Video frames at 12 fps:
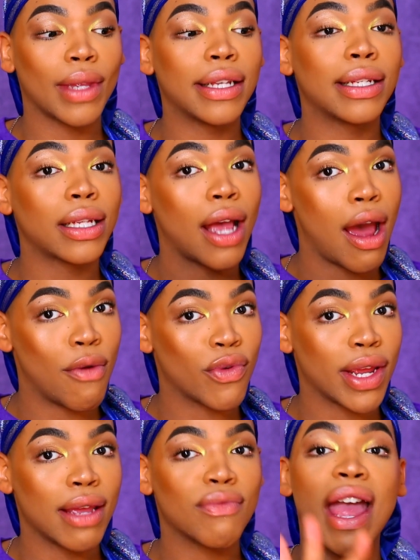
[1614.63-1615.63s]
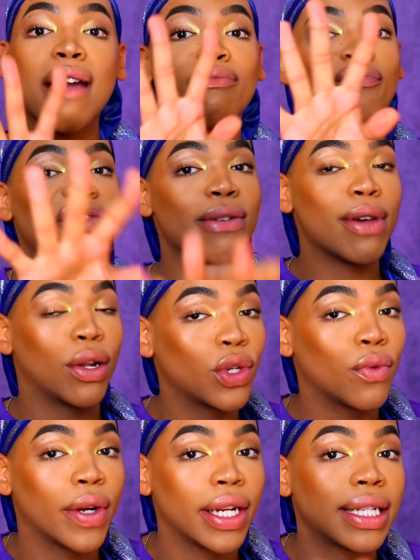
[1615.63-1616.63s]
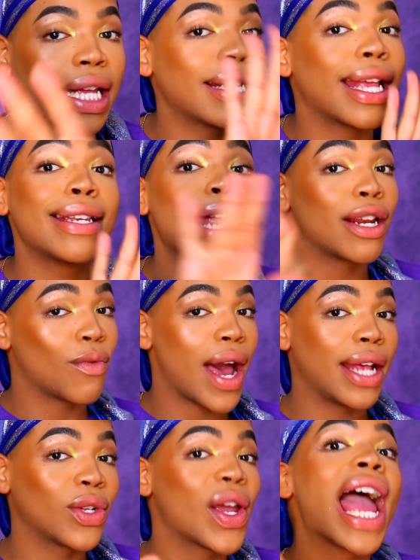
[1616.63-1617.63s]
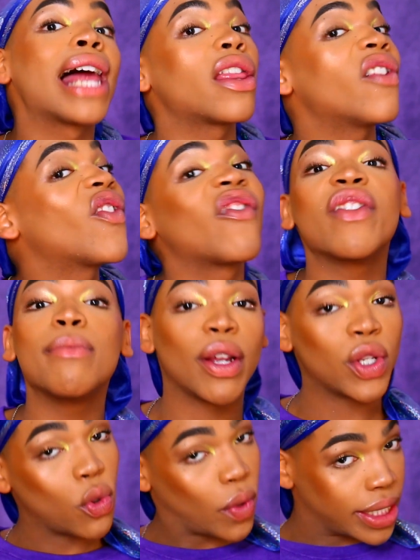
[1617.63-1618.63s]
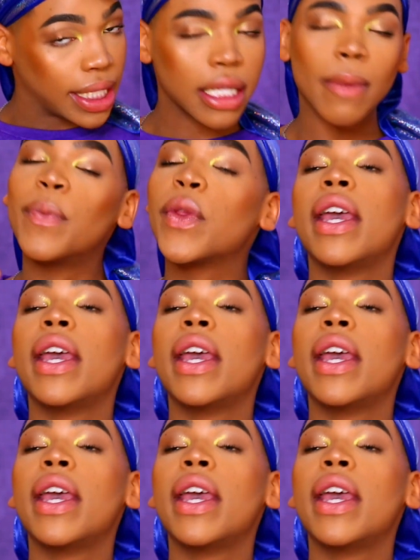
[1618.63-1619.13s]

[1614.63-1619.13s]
Sorry, not female Taurus. They said dating wise. Okay, I live for female Tauruses.